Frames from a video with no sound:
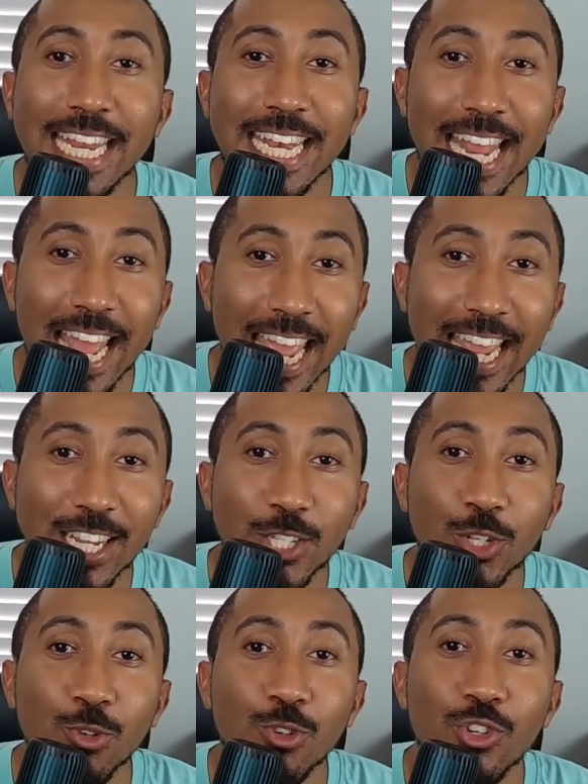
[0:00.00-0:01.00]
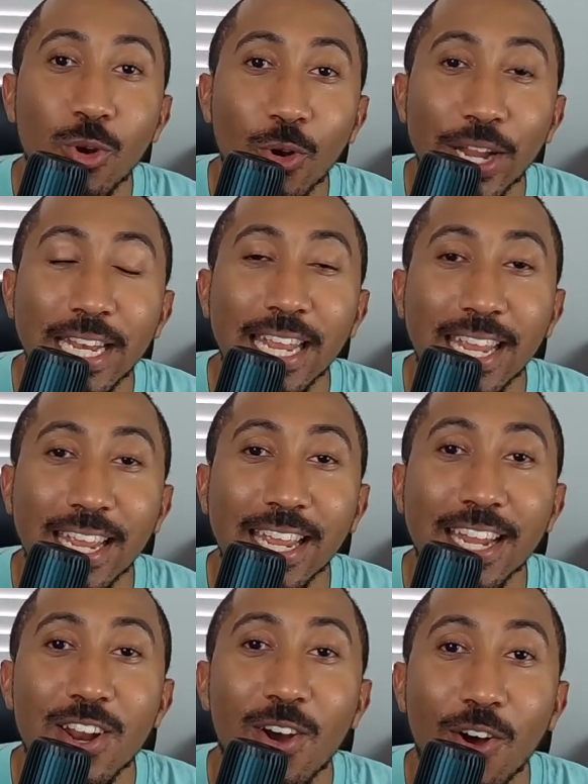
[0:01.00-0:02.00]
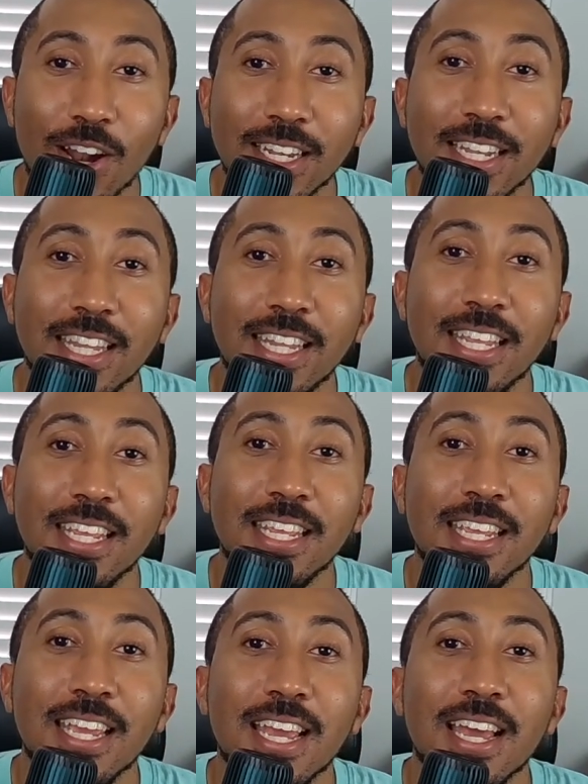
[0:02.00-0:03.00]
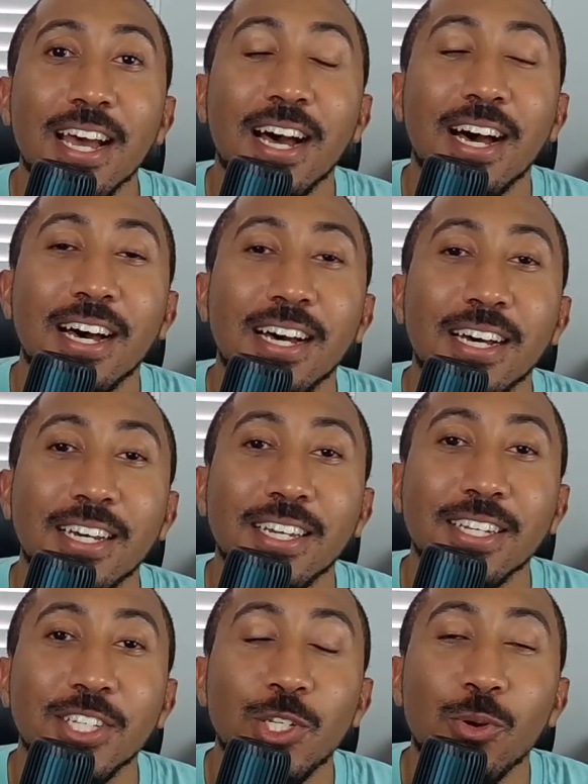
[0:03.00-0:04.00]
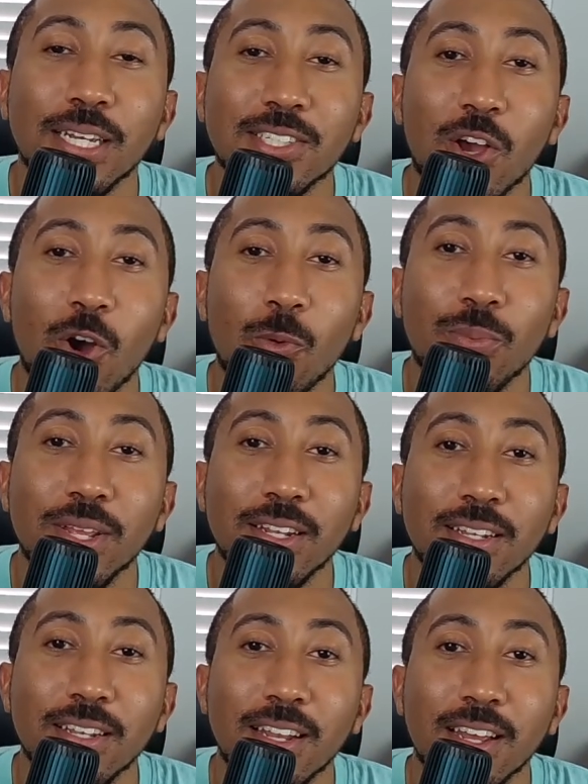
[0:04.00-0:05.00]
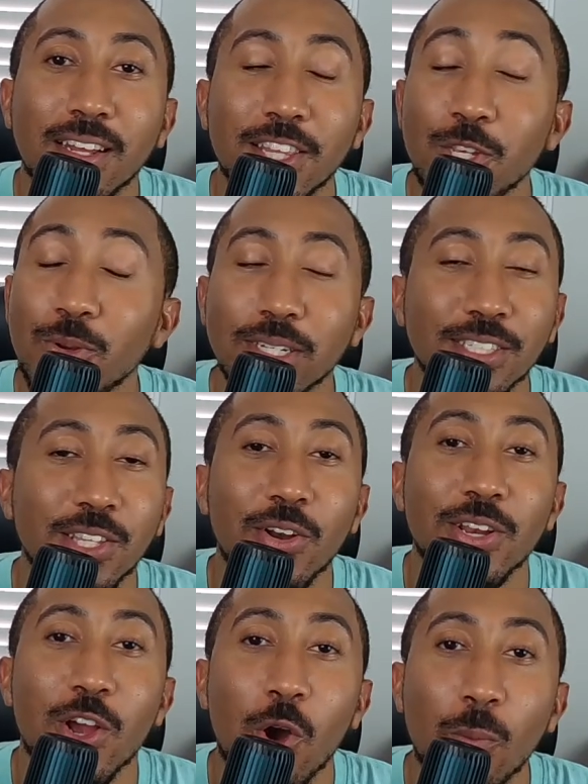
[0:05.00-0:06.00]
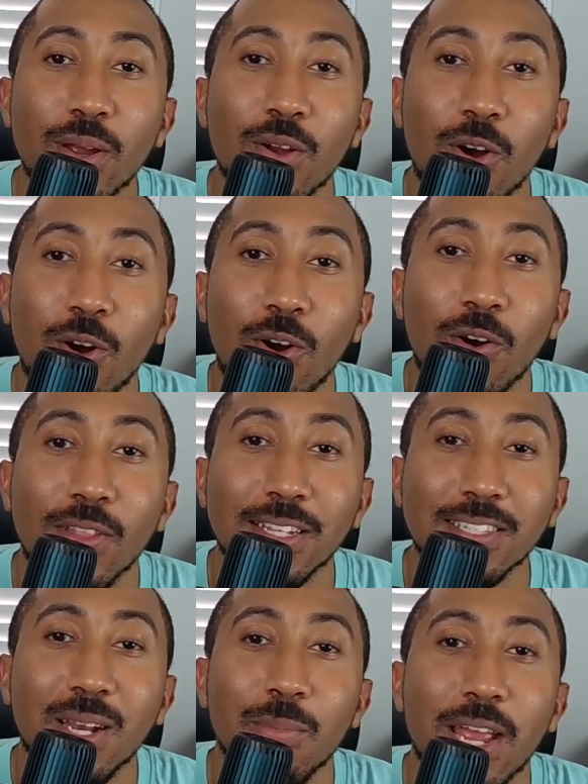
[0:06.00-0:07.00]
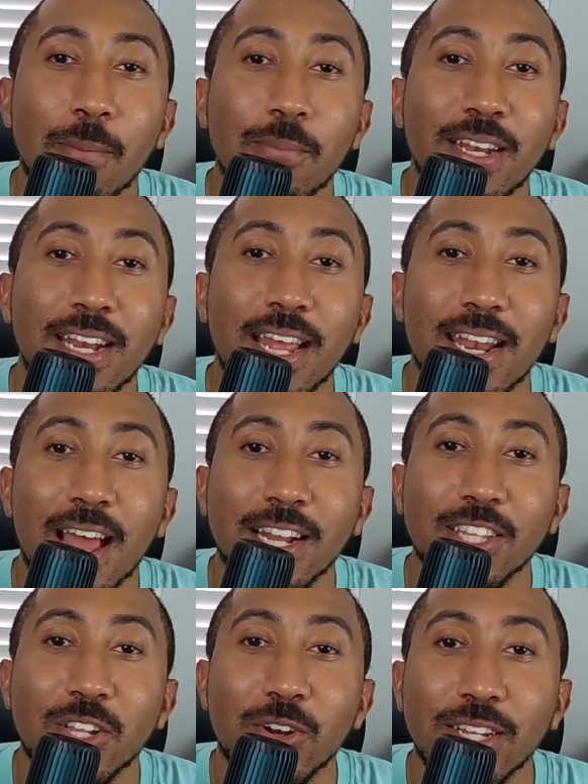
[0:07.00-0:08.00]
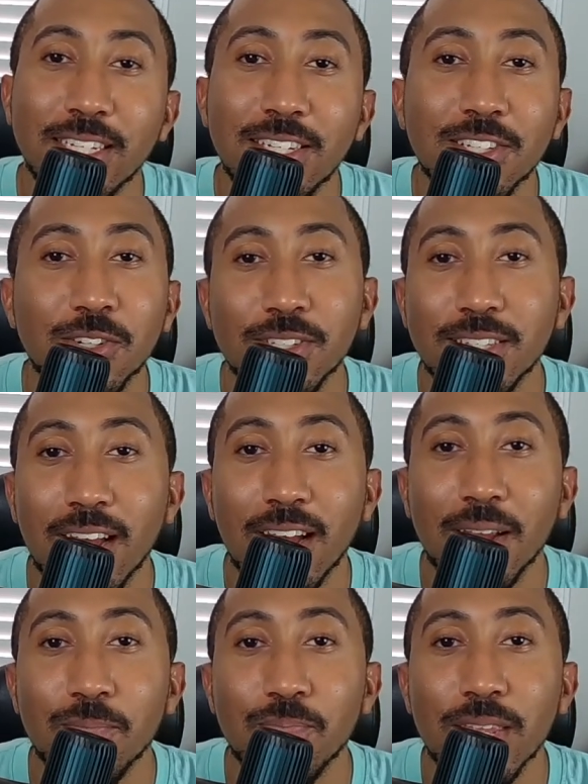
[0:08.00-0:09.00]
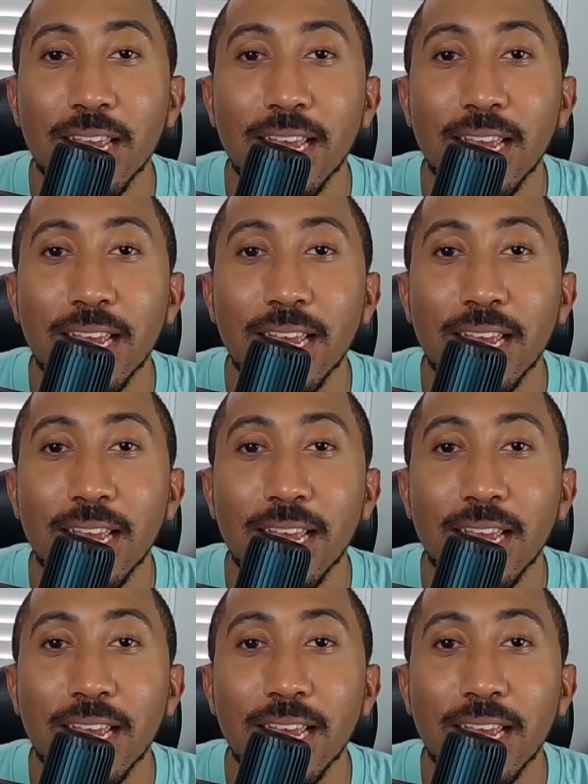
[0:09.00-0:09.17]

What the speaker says: day to join in on the US Open, the US 30 Open call. That's going to be happening at 9:30 Eastern Time